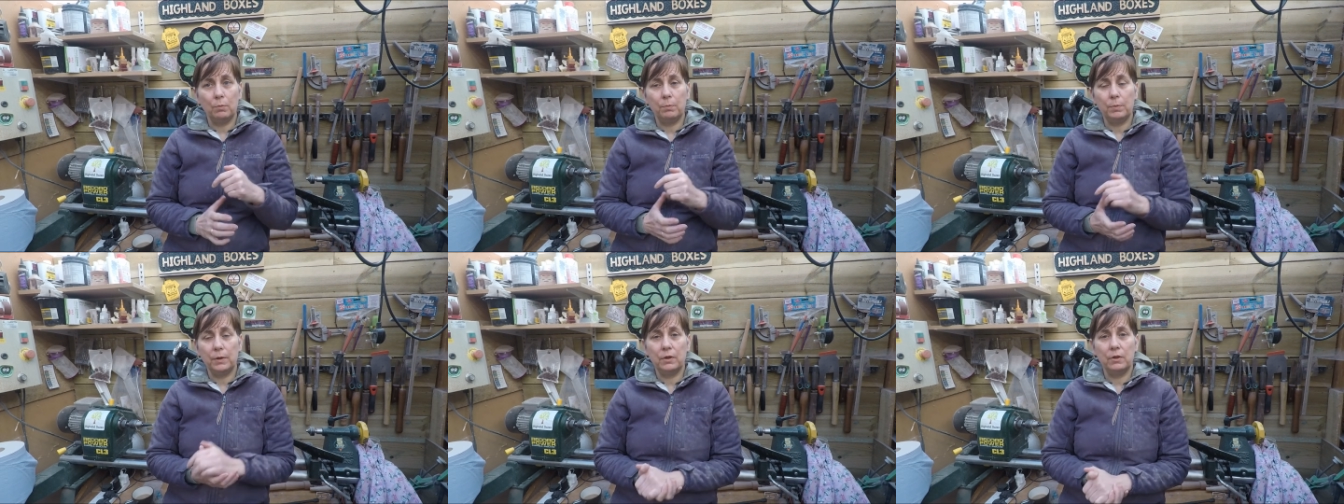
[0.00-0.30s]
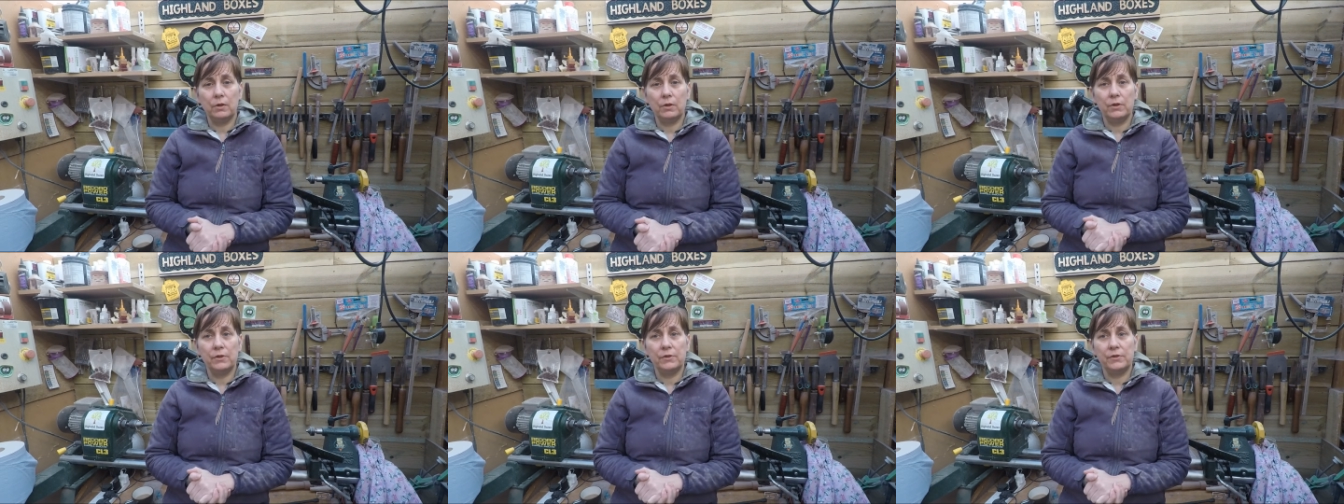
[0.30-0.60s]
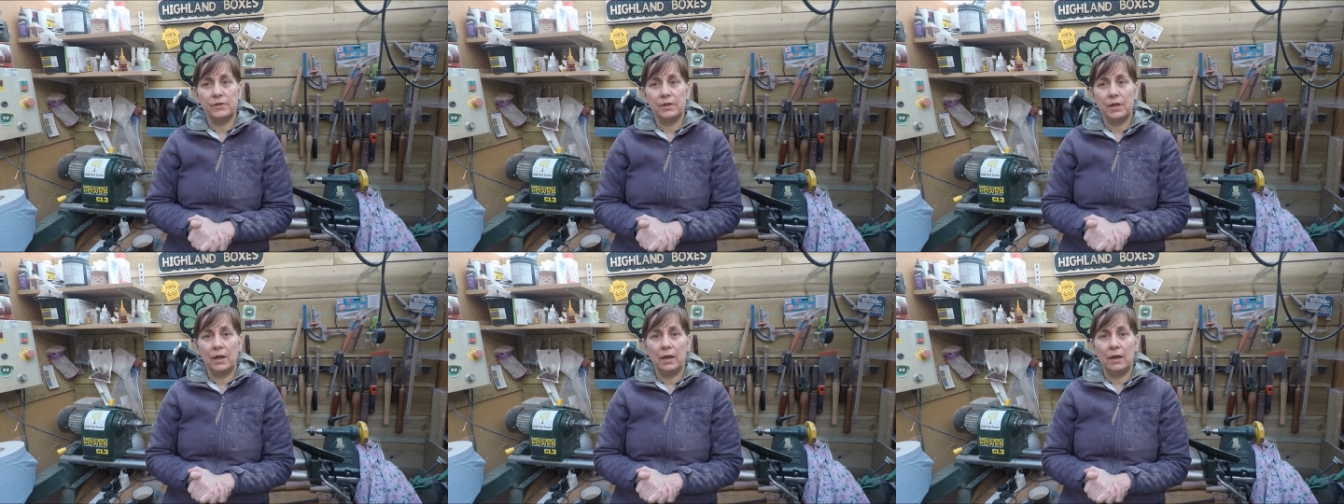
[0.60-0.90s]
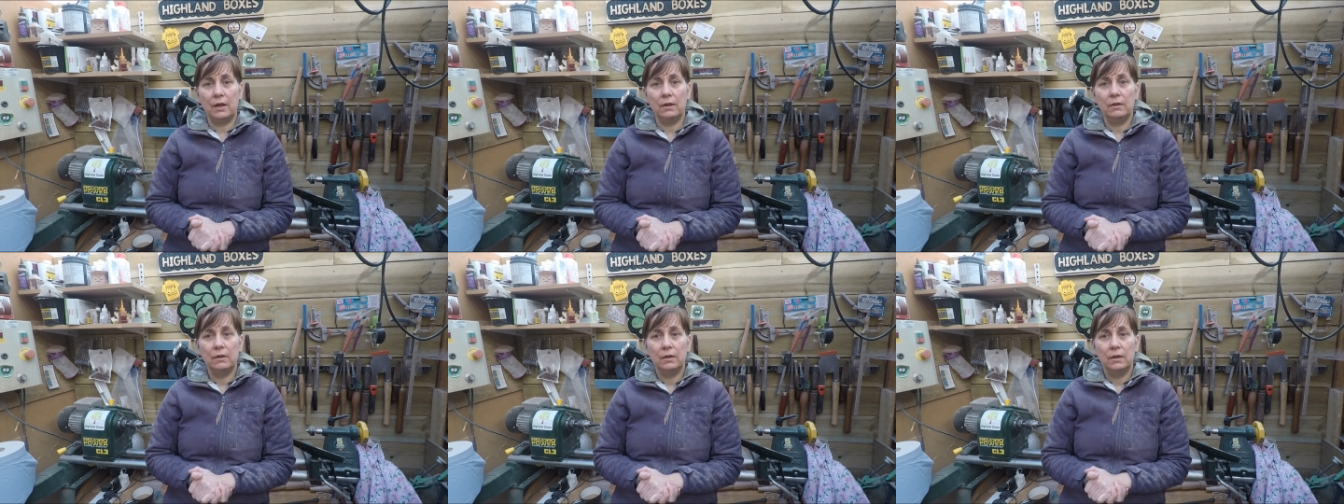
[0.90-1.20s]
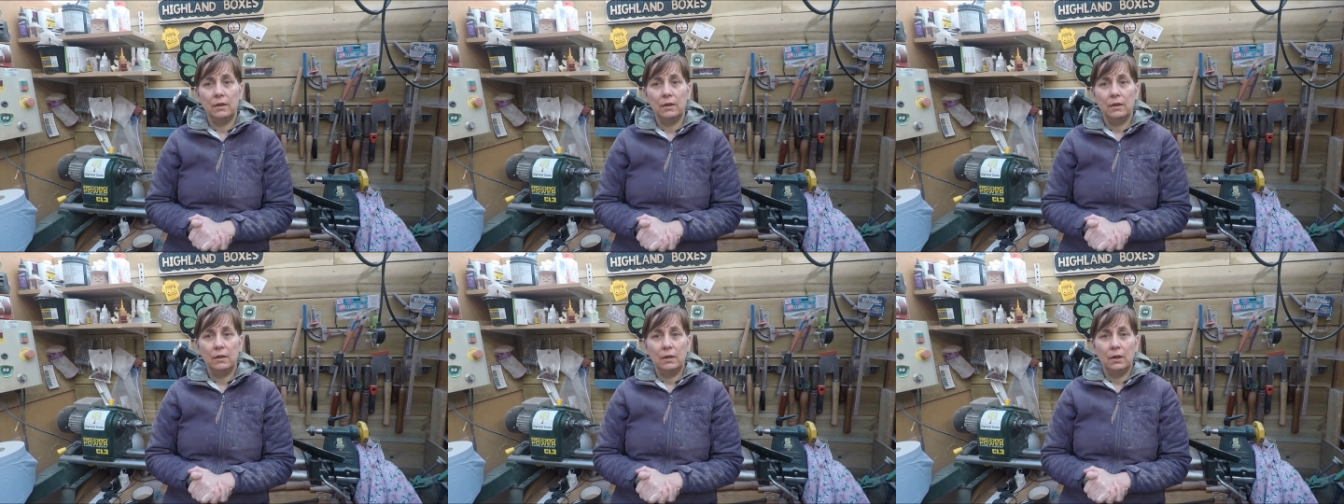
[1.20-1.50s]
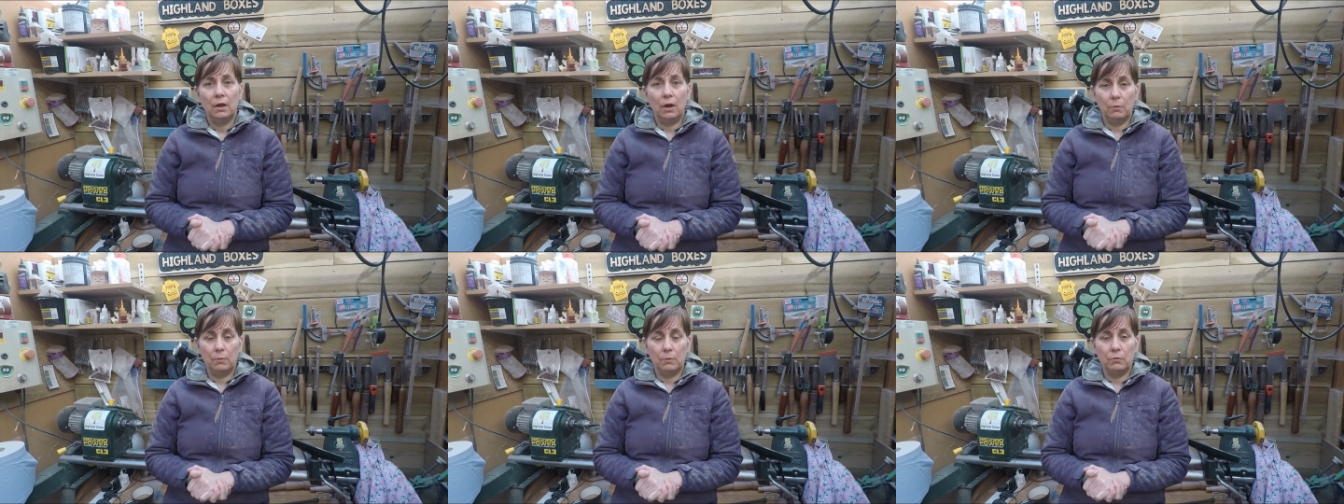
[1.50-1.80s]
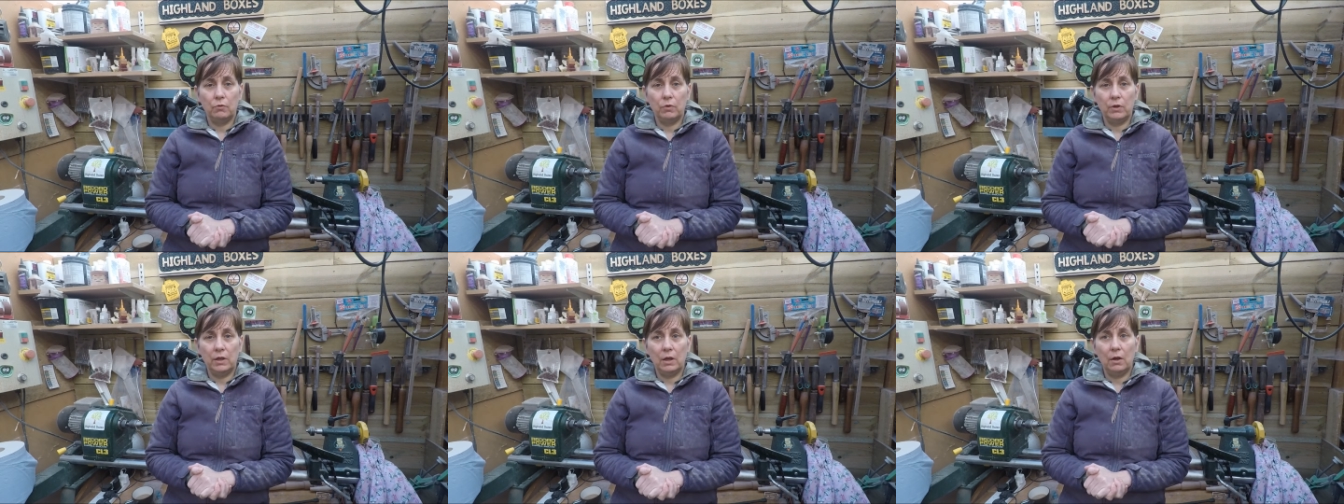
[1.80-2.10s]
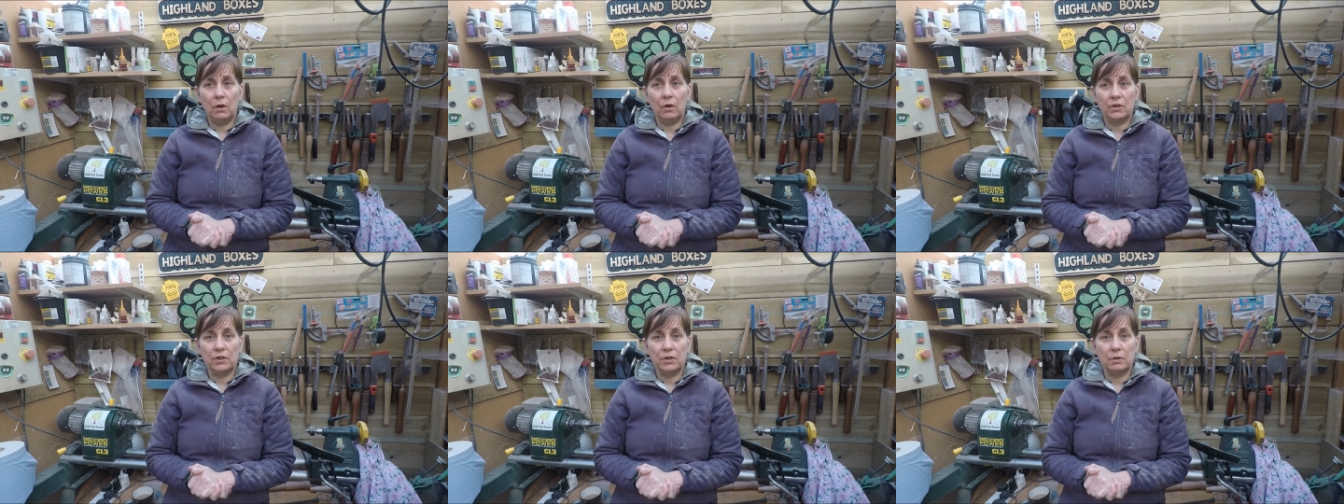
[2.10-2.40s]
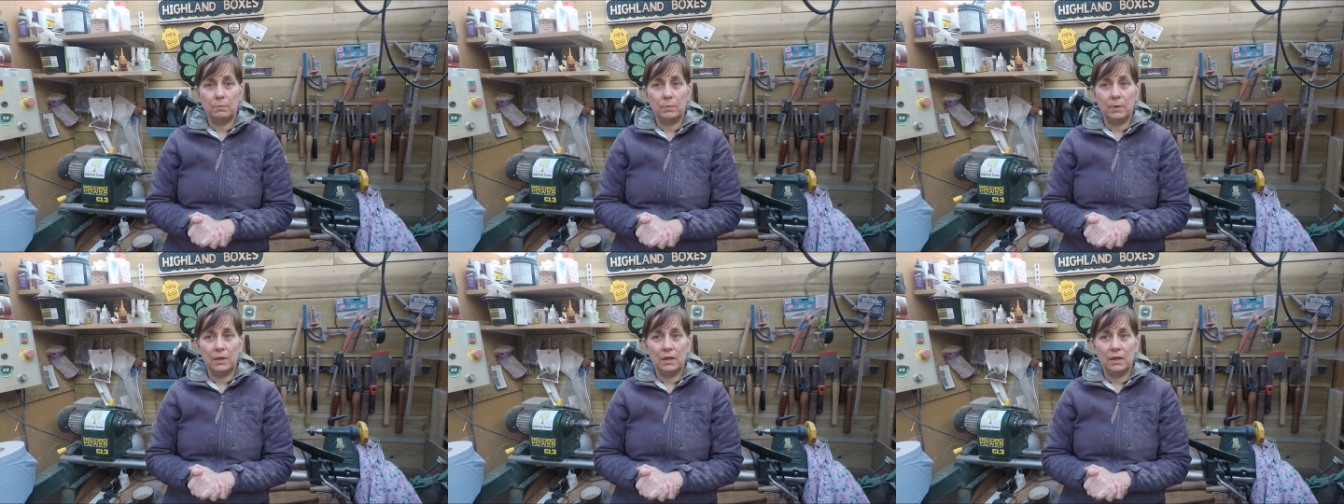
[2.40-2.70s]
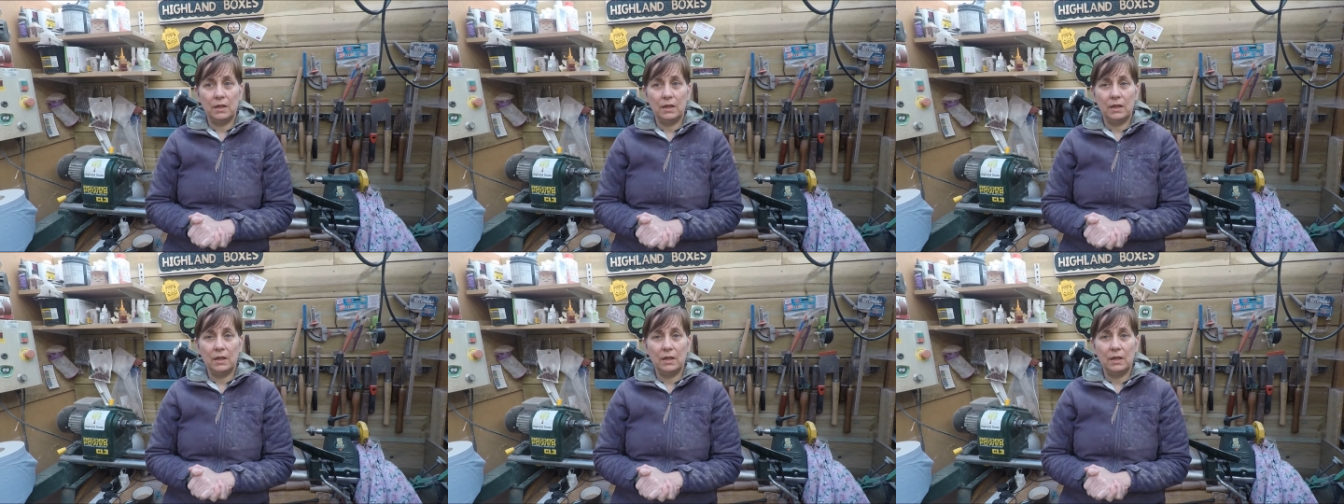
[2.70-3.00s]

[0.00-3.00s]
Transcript: because I would really like to be